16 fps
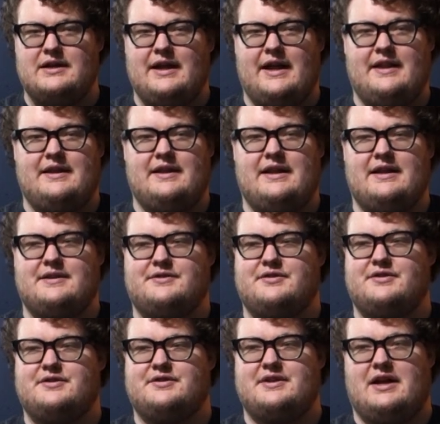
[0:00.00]
And the
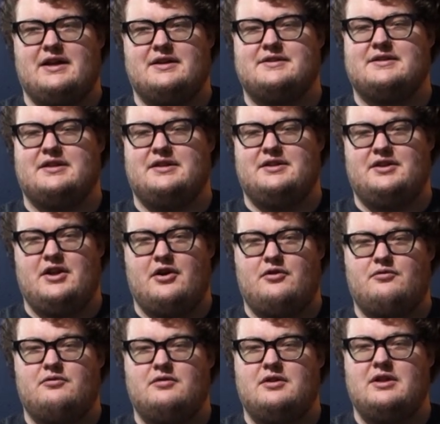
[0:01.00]
answer is honestly
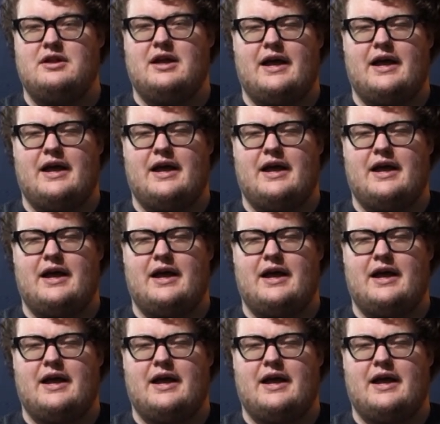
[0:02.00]
no.